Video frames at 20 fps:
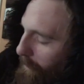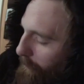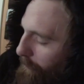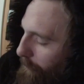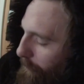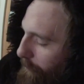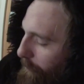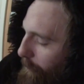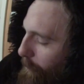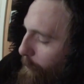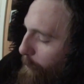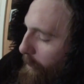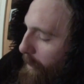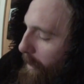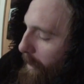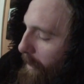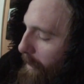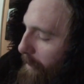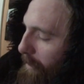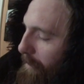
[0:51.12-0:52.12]
super
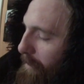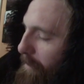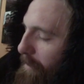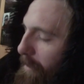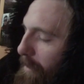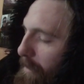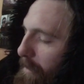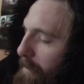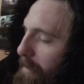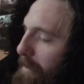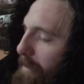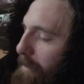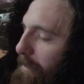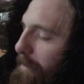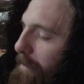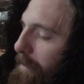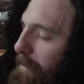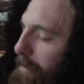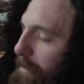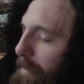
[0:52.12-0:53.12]
hot,
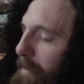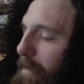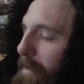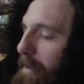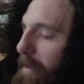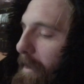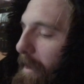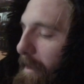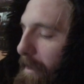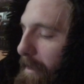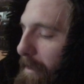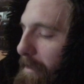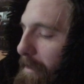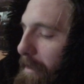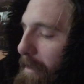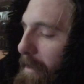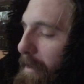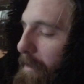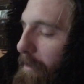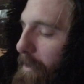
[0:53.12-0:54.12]
consistently naked and
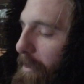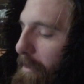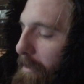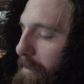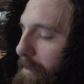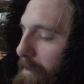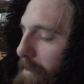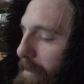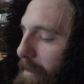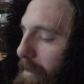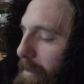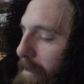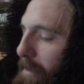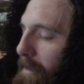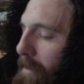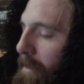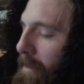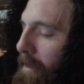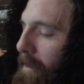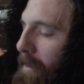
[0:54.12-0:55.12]
like everything she's in.
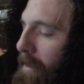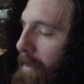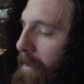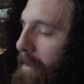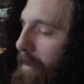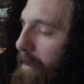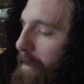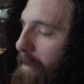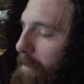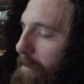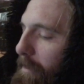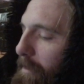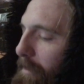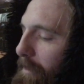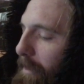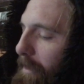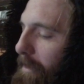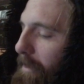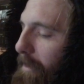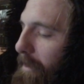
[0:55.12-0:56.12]
She's
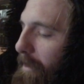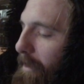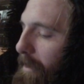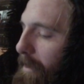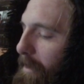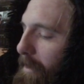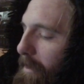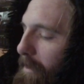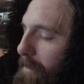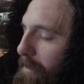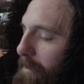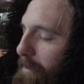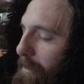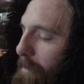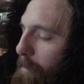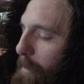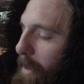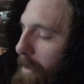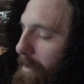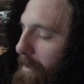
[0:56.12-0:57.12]
like the uh, she's the
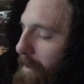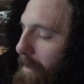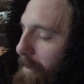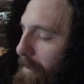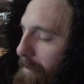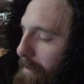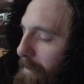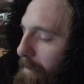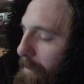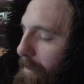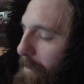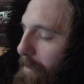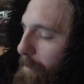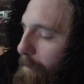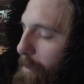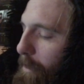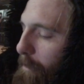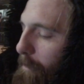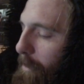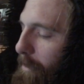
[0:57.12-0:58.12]
main character in this
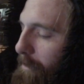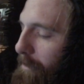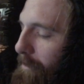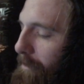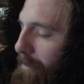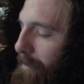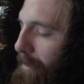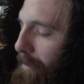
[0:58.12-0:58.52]
pretty much. She's